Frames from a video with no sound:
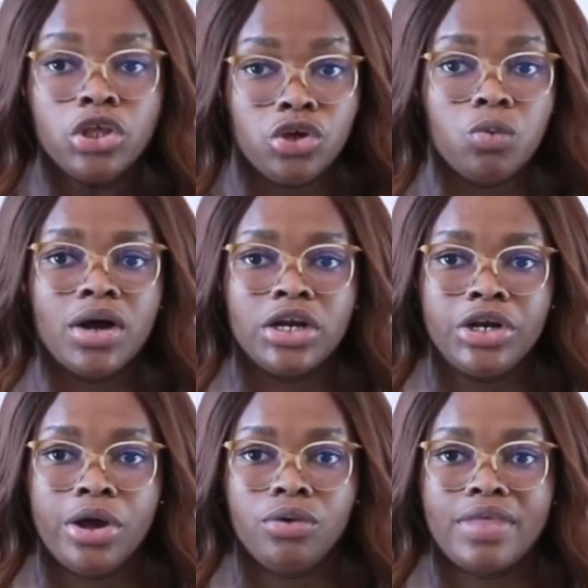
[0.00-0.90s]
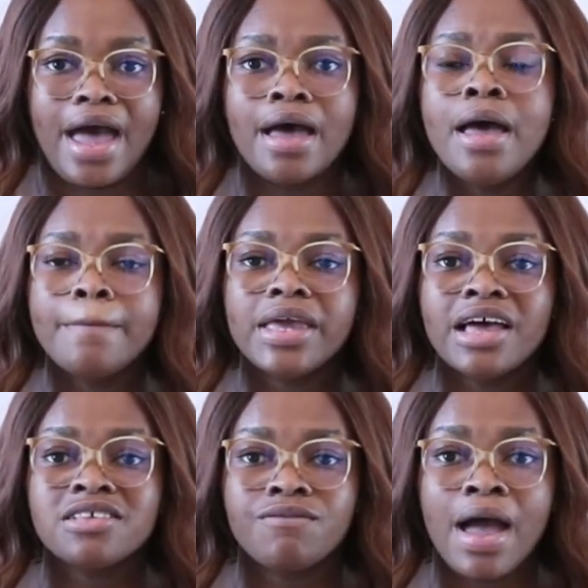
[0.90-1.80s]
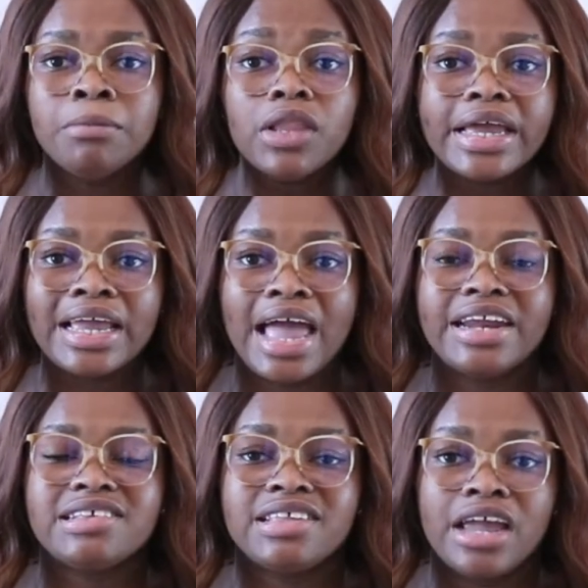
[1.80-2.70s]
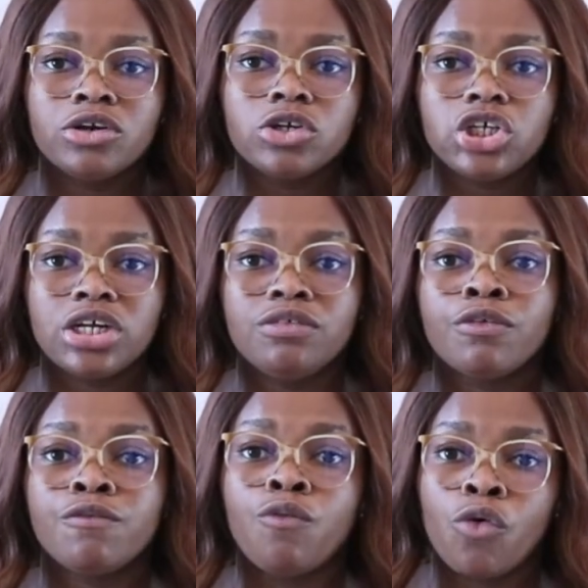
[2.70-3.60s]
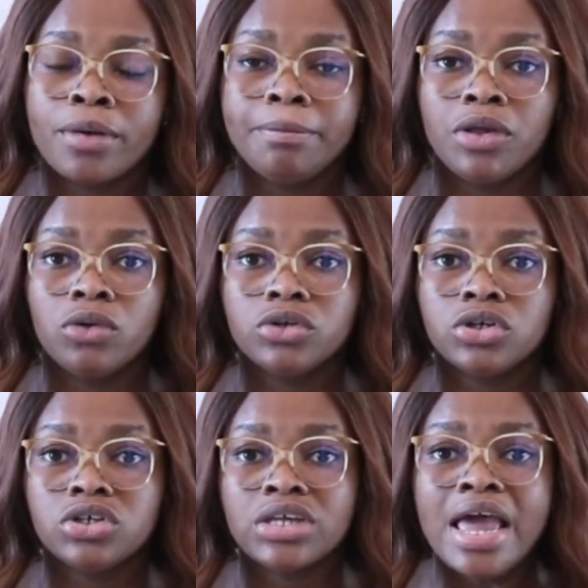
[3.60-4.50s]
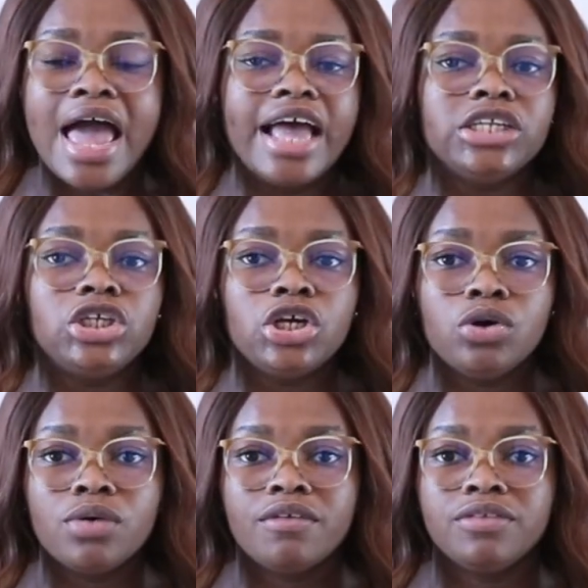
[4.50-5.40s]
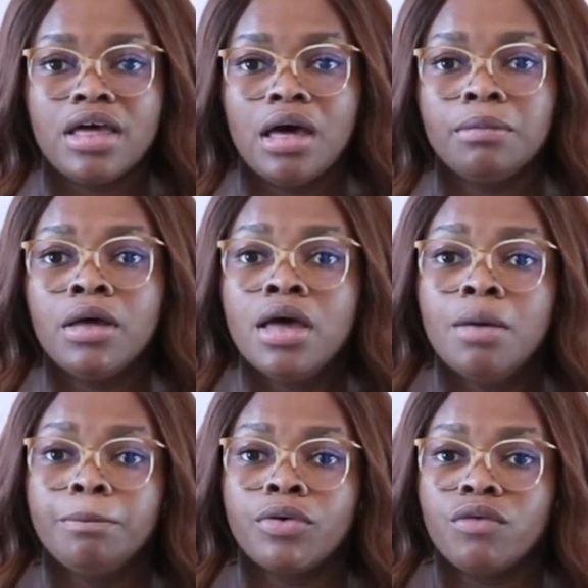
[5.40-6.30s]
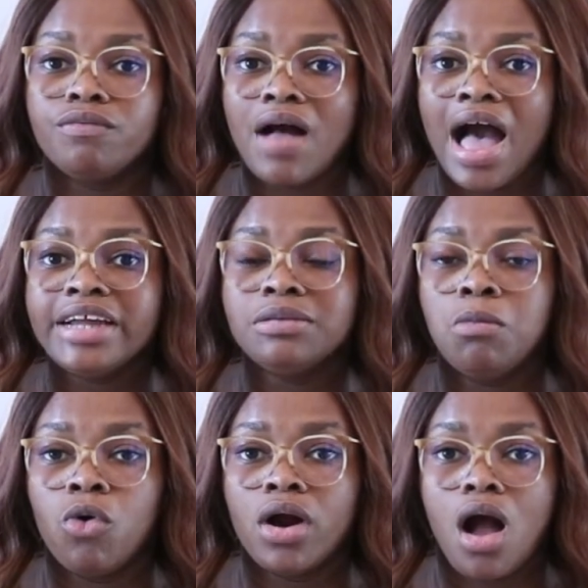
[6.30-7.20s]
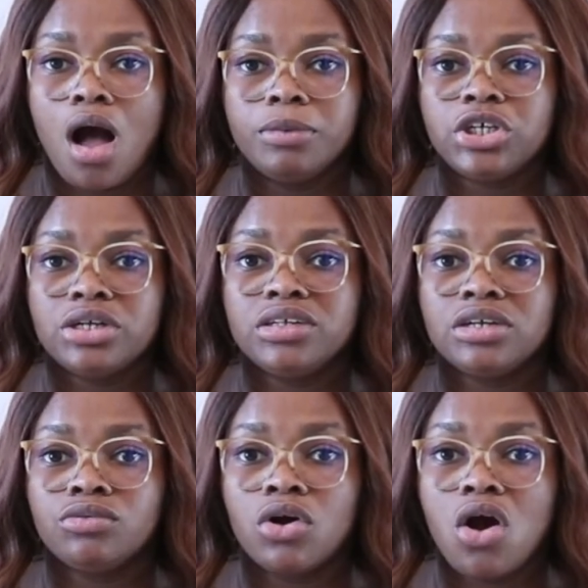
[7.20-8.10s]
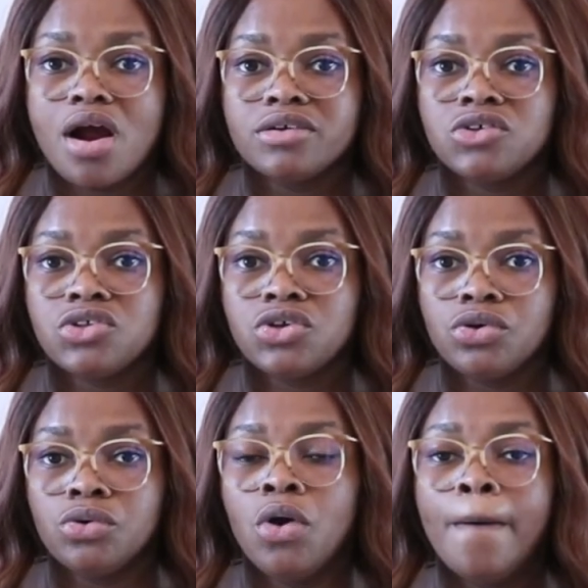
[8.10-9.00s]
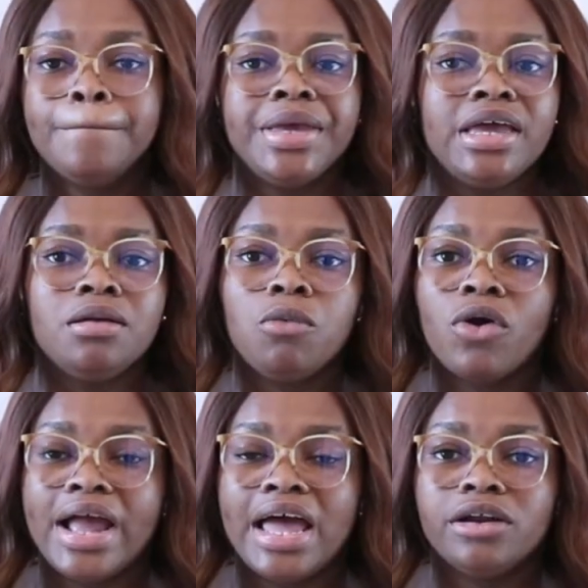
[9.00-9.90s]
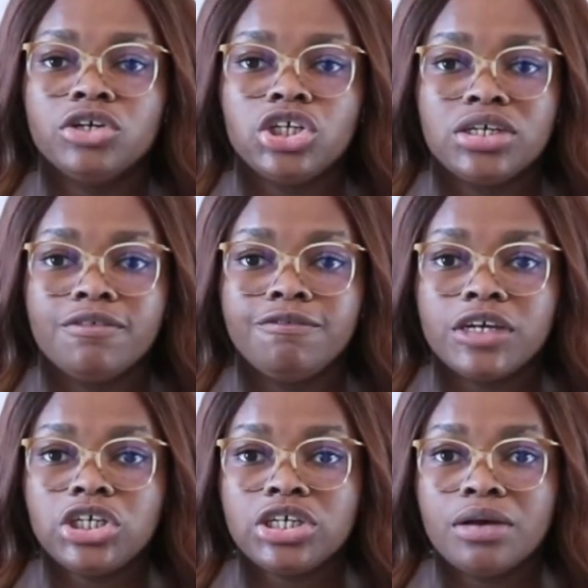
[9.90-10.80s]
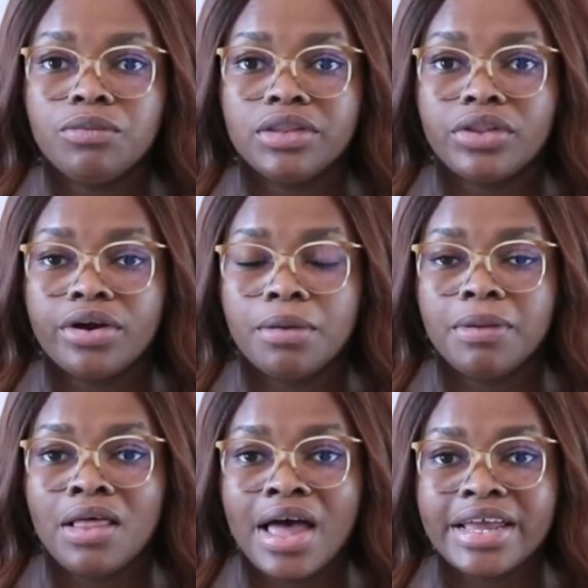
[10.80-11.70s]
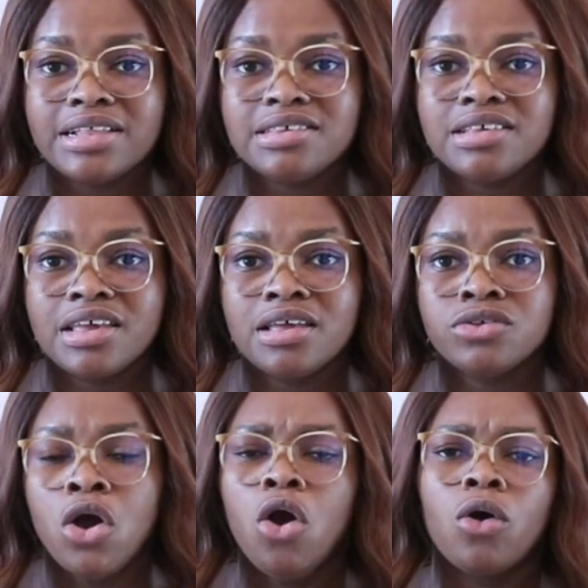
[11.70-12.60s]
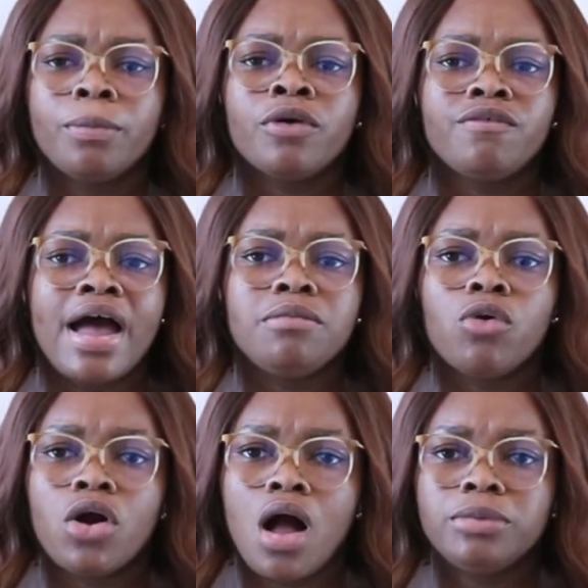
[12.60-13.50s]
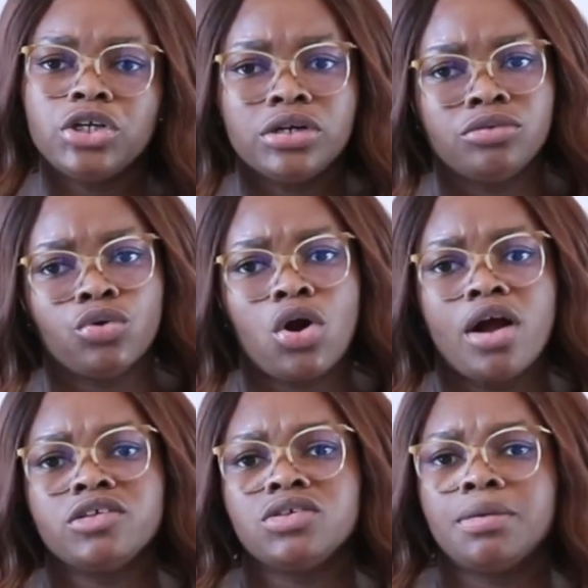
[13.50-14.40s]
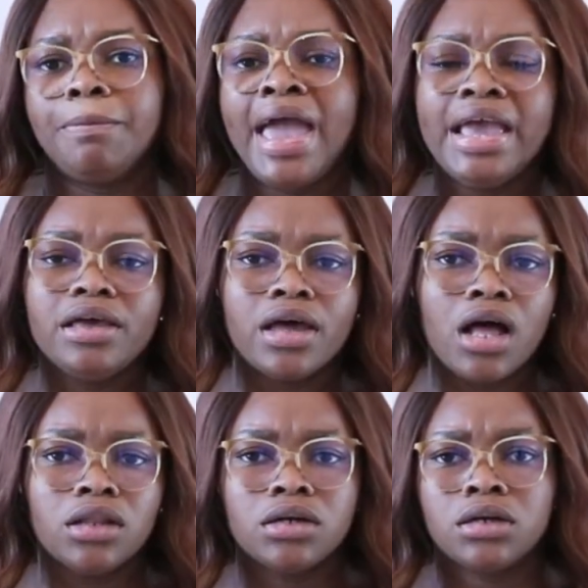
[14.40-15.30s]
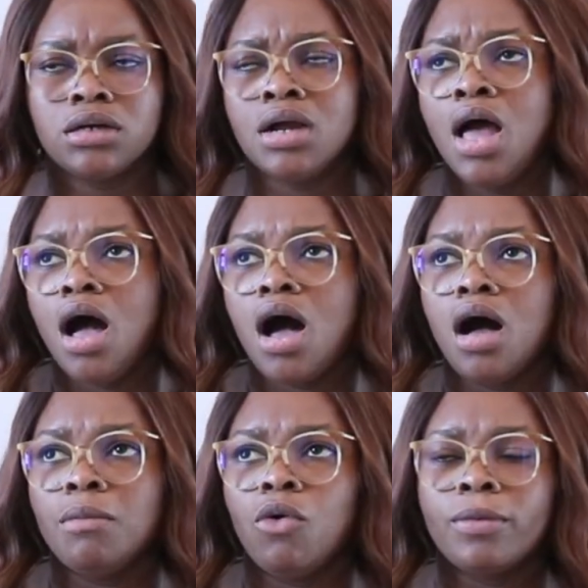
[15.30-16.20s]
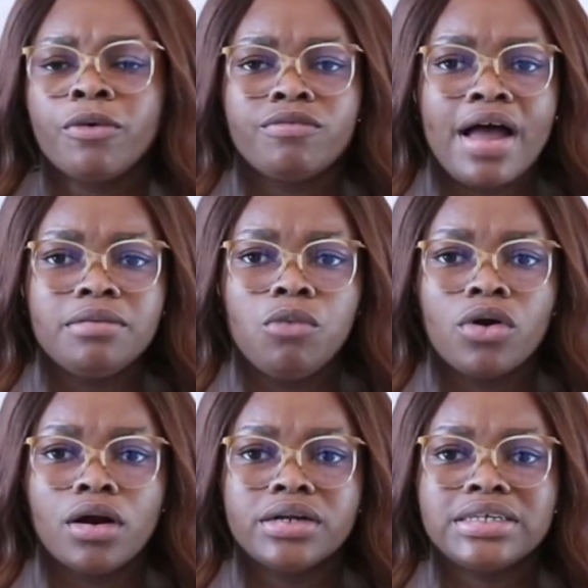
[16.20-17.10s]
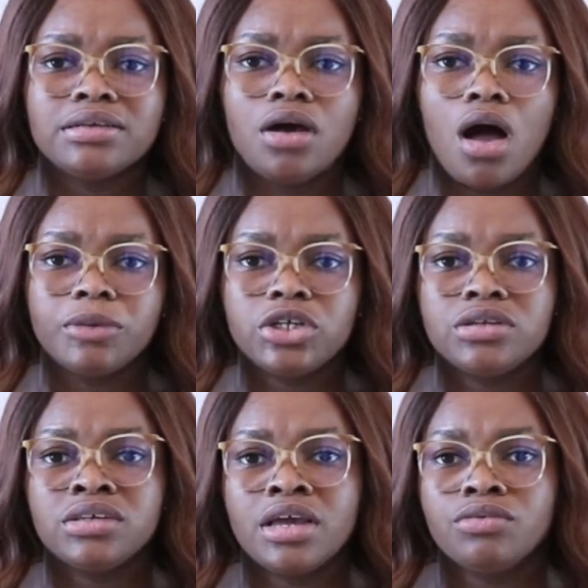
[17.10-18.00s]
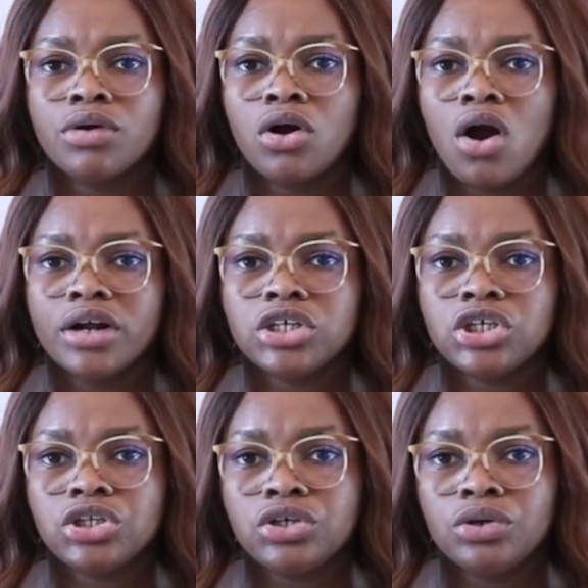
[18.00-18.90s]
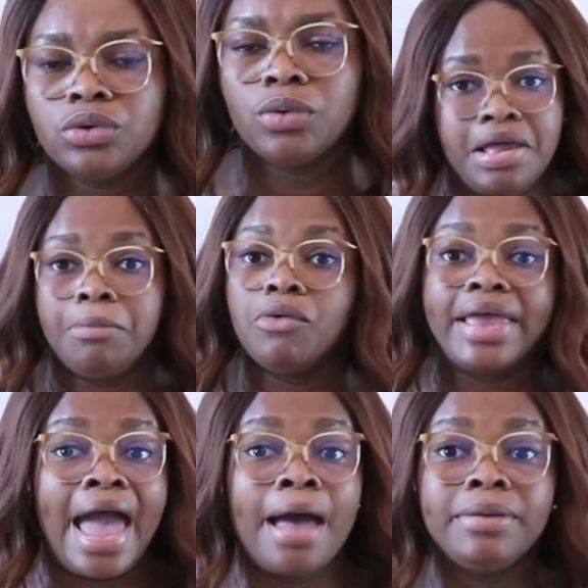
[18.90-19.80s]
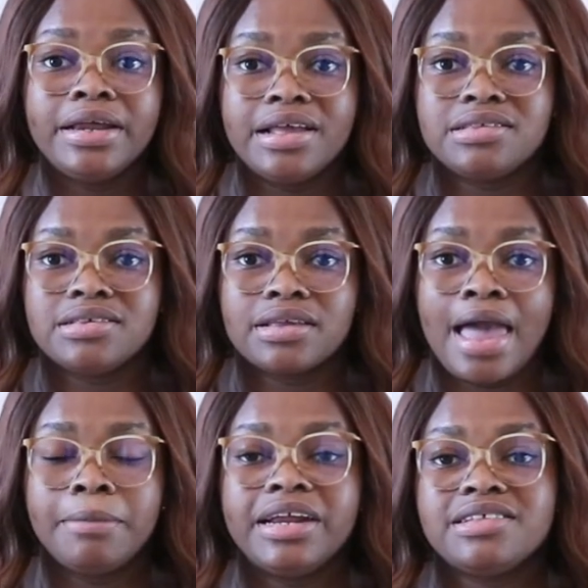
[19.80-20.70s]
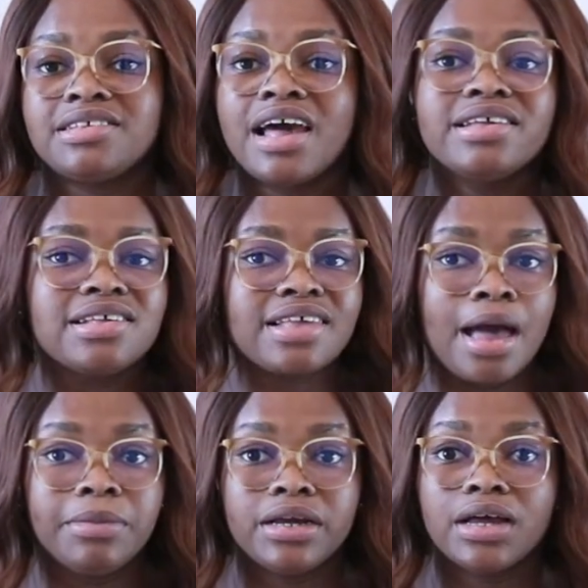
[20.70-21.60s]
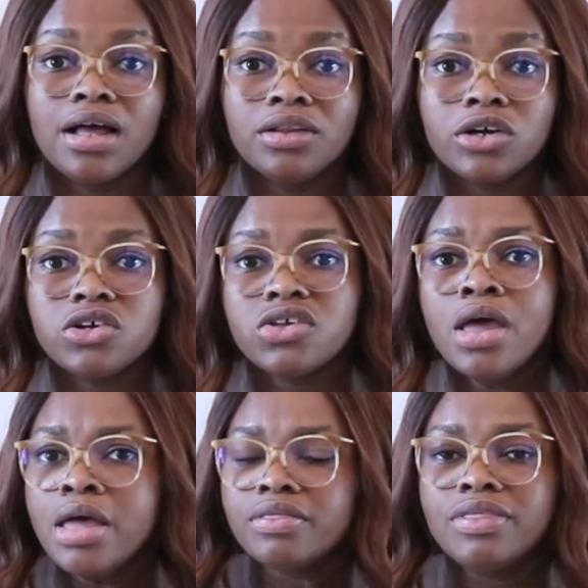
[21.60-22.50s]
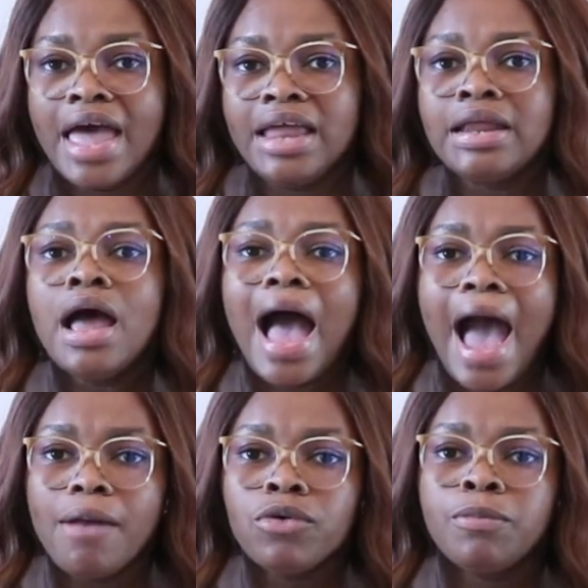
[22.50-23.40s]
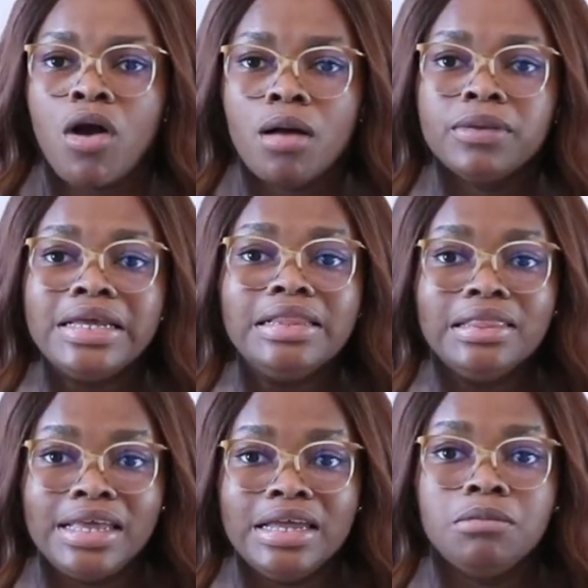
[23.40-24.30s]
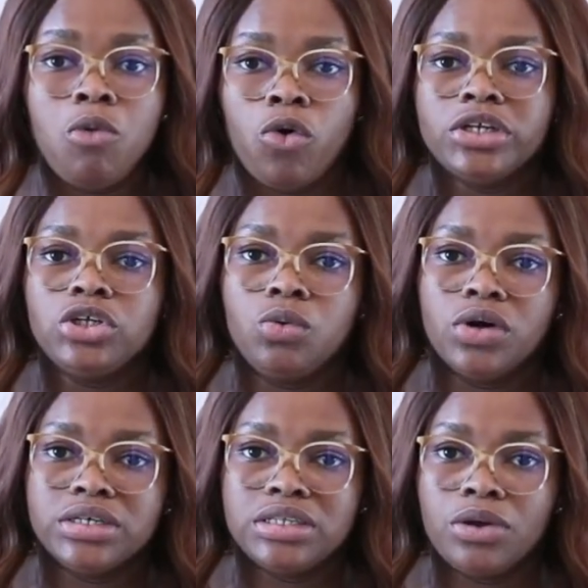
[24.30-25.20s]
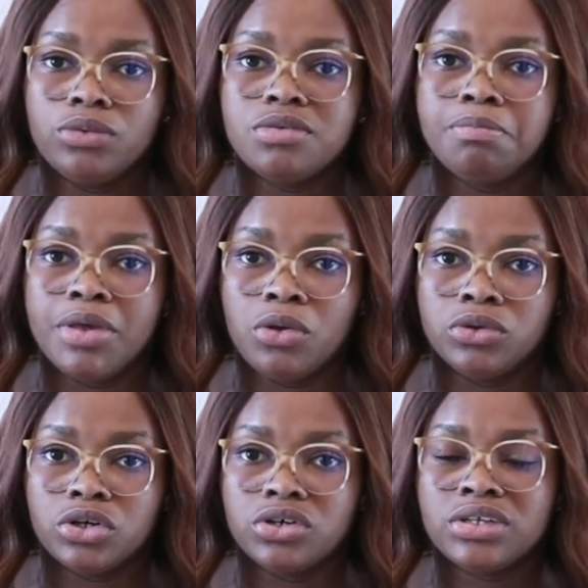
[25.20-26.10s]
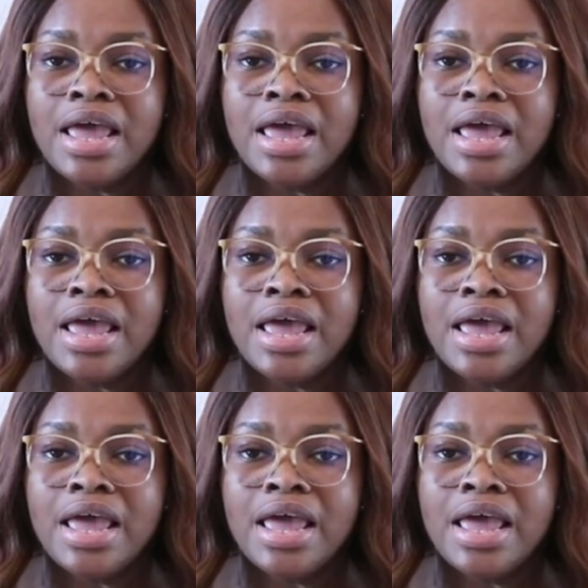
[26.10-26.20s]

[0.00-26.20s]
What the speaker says: You want to know that, because if I'm looking at a standard sheet for 4 builders and 2 of them provide more options in regards to being more energy efficient with their appliances, or provide more option in regards to paint color, or provide more options in regards to, example, cabinets, cabinet sizes, cabinet colors, then I would probably lean more towards those builders.